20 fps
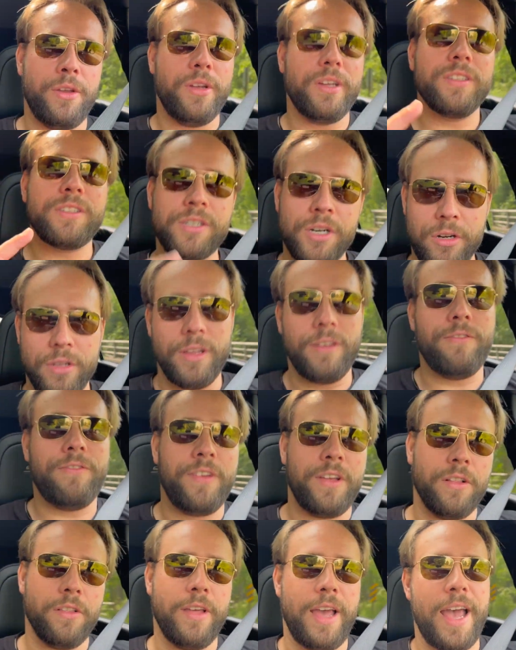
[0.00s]
You can certainly
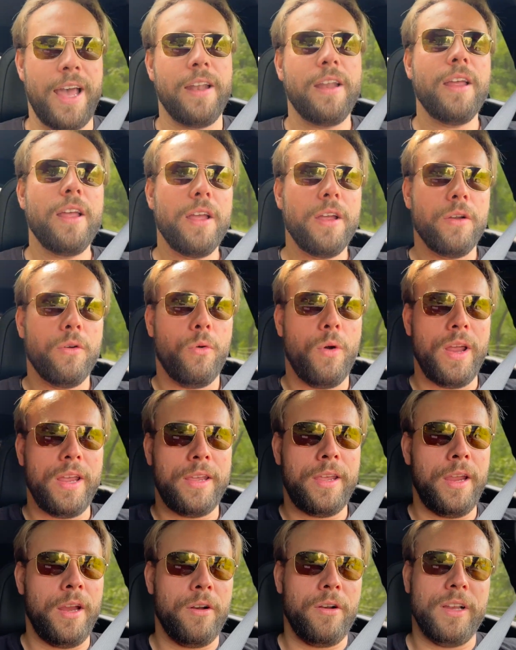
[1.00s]
feel that right
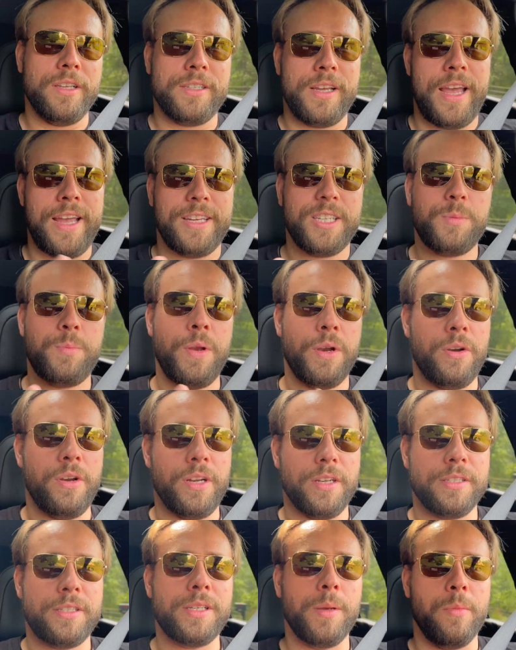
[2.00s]
here as I
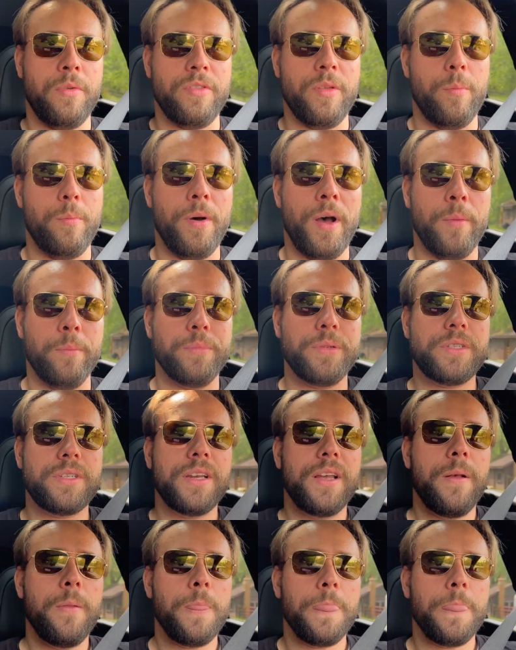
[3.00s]
experience some of the bumps